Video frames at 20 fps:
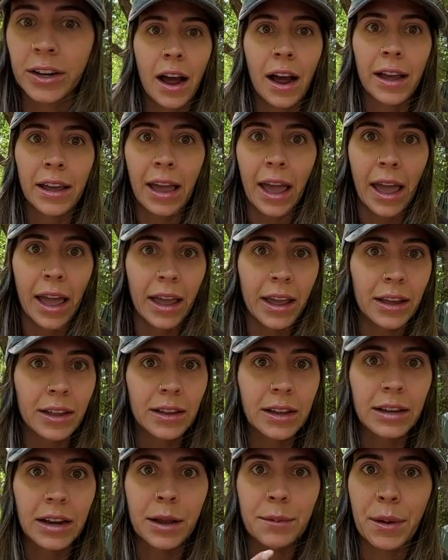I ate
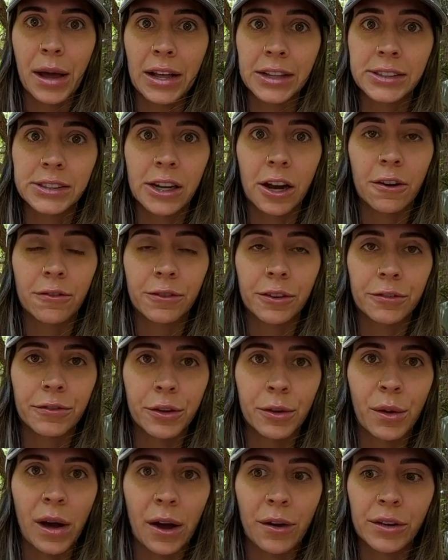and I passed out for a
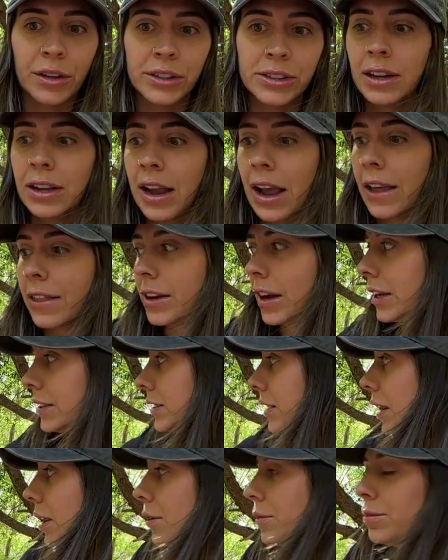few hours and then I
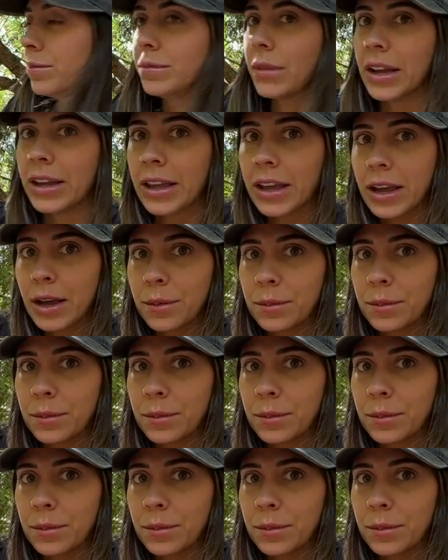set up my camp.